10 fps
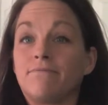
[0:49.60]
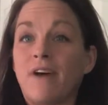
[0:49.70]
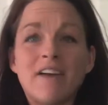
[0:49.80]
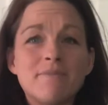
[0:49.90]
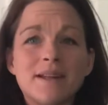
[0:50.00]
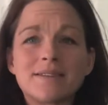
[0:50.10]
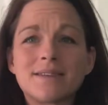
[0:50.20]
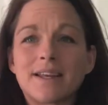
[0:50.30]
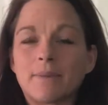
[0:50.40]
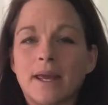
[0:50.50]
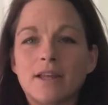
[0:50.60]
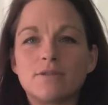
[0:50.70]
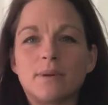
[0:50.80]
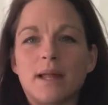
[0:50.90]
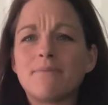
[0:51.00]
5 minutes later my kids
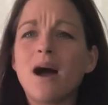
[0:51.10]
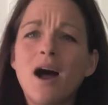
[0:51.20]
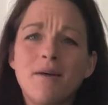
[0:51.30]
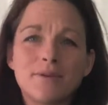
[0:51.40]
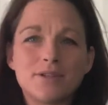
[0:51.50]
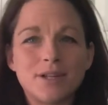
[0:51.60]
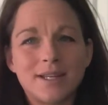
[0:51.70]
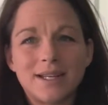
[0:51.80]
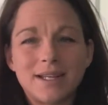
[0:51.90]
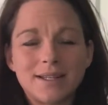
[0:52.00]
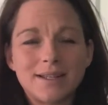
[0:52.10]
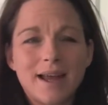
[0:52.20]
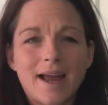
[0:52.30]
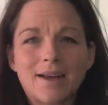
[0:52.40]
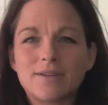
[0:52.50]
would be like, "Mom, there's nothing to eat in the
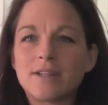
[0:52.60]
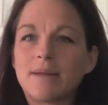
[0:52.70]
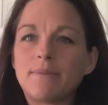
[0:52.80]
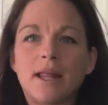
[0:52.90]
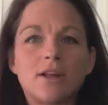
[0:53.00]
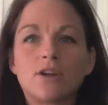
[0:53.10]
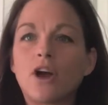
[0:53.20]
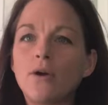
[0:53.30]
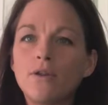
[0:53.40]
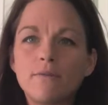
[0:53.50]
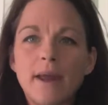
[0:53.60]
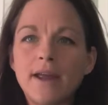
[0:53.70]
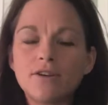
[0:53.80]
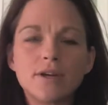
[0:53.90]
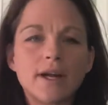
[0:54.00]
house." And I'd be like, "Go to the
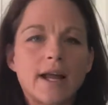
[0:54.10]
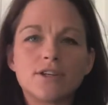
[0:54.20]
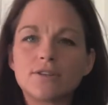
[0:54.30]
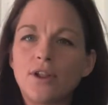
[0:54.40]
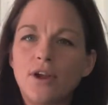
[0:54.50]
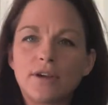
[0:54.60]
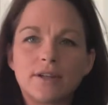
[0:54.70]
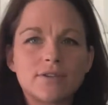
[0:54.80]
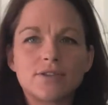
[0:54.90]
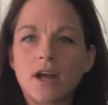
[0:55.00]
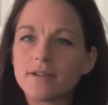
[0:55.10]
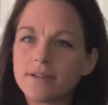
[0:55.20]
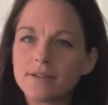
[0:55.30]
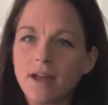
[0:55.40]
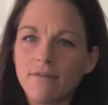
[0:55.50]
pantry, I just looked, there's tons
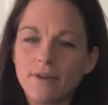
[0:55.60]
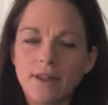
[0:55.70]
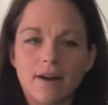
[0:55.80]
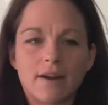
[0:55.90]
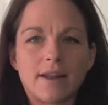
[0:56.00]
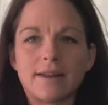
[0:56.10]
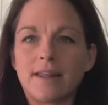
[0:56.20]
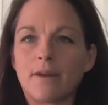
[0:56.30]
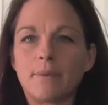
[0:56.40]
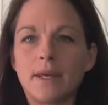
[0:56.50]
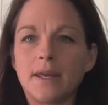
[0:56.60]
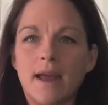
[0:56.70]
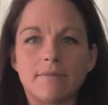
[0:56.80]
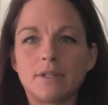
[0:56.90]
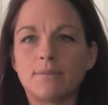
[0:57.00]
of stuff in there." And there'd be
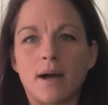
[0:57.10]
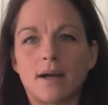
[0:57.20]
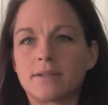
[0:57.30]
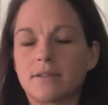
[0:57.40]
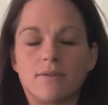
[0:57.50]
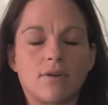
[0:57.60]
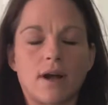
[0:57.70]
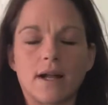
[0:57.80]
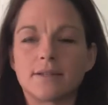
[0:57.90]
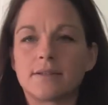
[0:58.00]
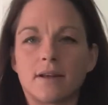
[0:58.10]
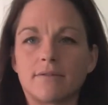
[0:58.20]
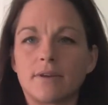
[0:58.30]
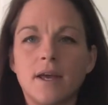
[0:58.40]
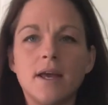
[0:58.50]
empty boxes of all kinds of
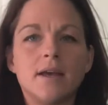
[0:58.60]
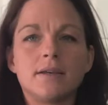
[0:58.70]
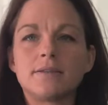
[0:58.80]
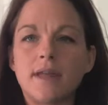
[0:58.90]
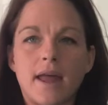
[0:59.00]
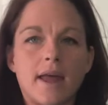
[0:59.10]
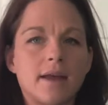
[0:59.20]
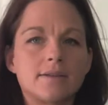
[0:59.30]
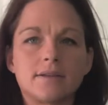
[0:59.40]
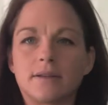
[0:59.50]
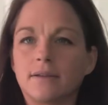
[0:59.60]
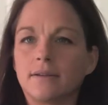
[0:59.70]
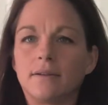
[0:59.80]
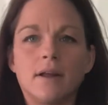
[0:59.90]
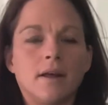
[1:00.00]
stuff, snacks
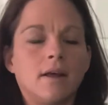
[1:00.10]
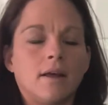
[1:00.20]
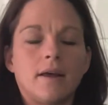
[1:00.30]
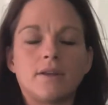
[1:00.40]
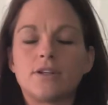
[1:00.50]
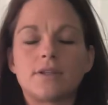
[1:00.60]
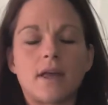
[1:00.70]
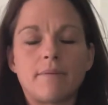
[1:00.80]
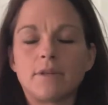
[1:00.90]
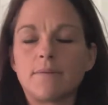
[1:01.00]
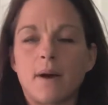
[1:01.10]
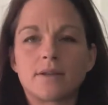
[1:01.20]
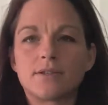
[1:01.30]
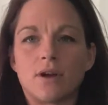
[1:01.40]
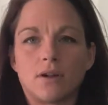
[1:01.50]
and just empty
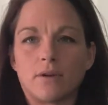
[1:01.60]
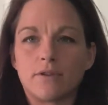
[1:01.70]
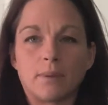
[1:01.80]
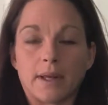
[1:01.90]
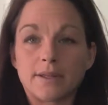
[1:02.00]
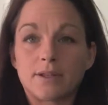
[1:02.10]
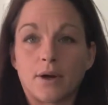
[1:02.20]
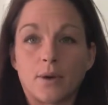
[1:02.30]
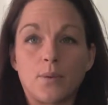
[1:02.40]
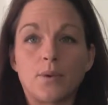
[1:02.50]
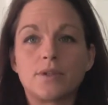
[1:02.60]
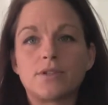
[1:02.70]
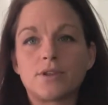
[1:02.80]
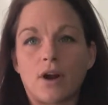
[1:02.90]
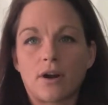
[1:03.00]
boxes all over the place. So
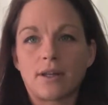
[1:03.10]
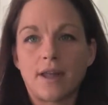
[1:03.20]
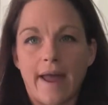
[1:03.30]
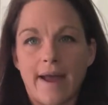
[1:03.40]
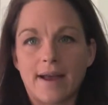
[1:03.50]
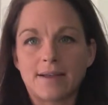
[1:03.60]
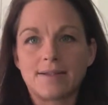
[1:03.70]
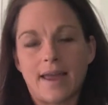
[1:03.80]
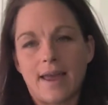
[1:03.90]
what started as